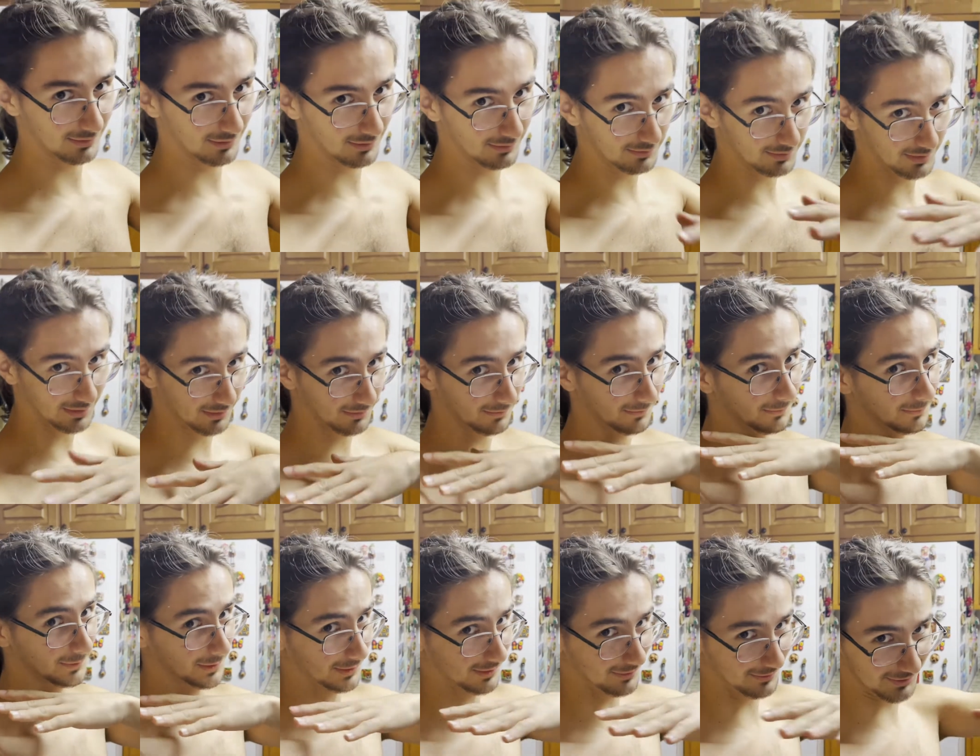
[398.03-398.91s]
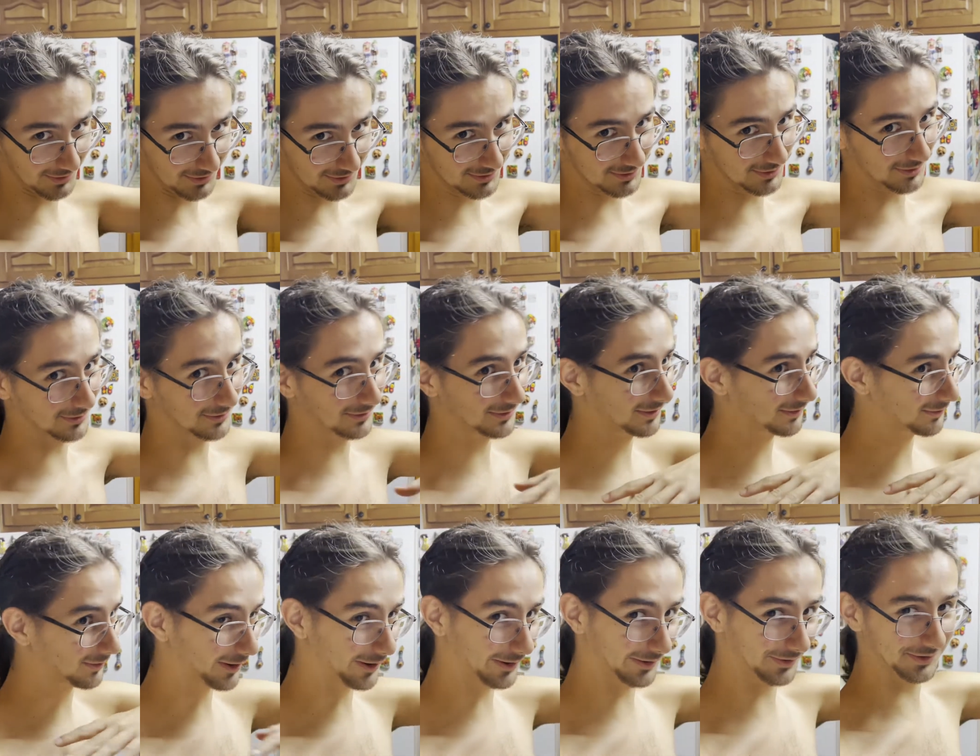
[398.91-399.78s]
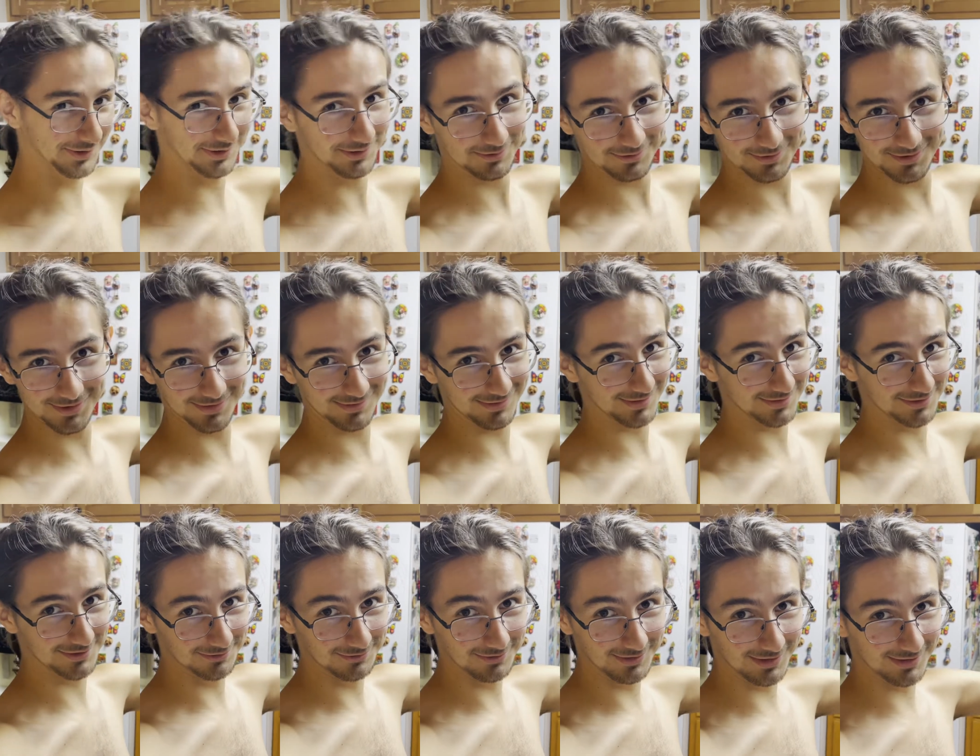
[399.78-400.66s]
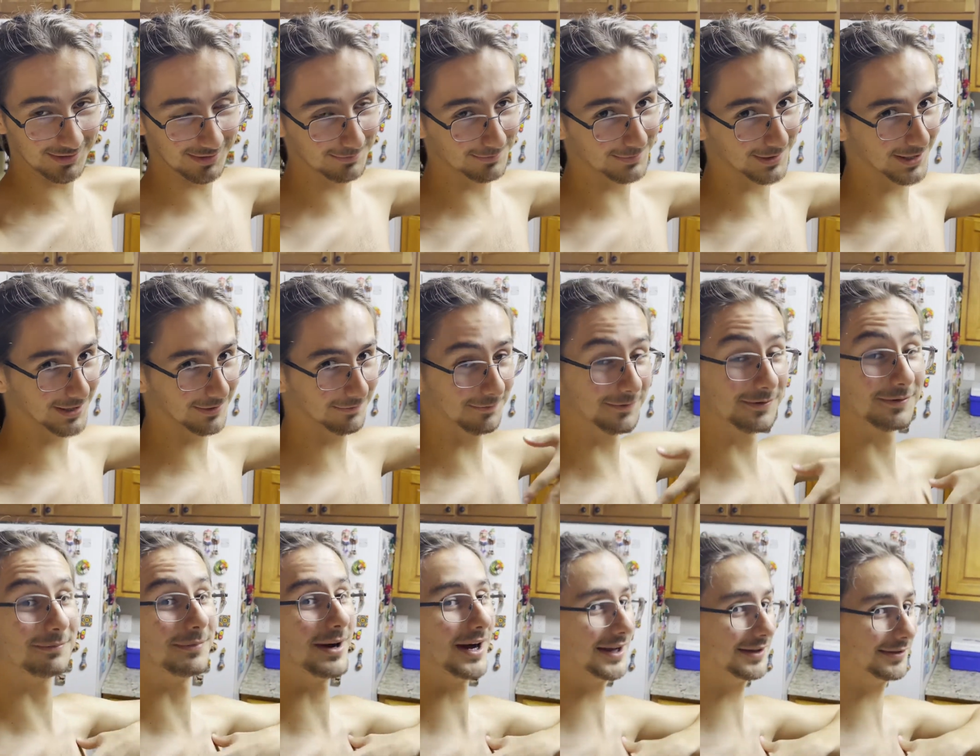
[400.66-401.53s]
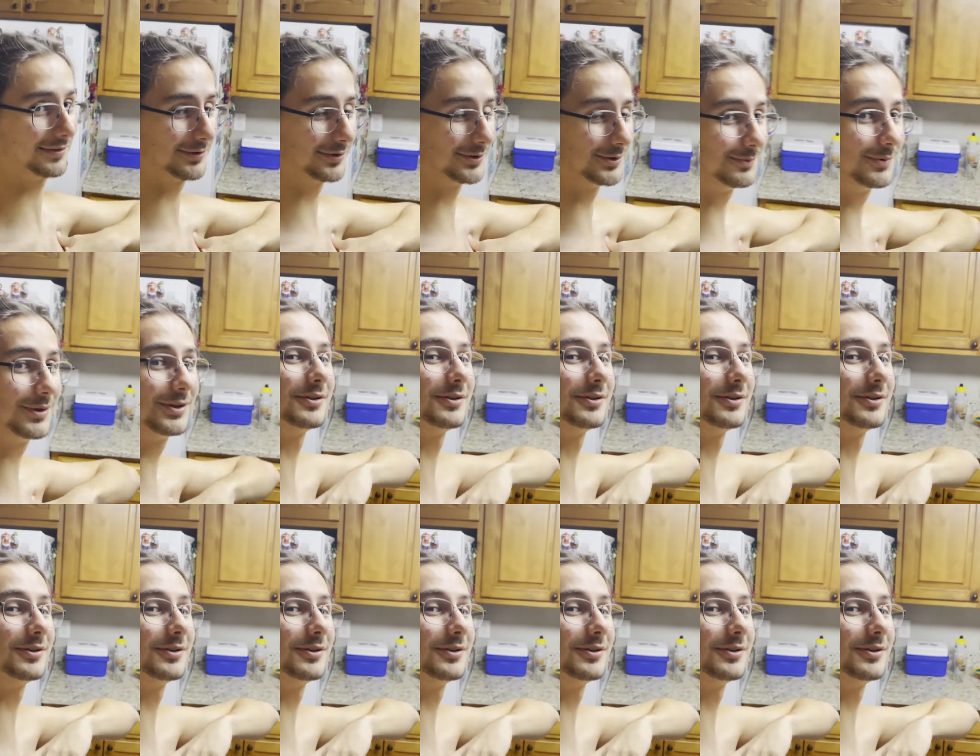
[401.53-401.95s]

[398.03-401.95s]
All right. We already showed all the ingredients that you need to buy for my soup.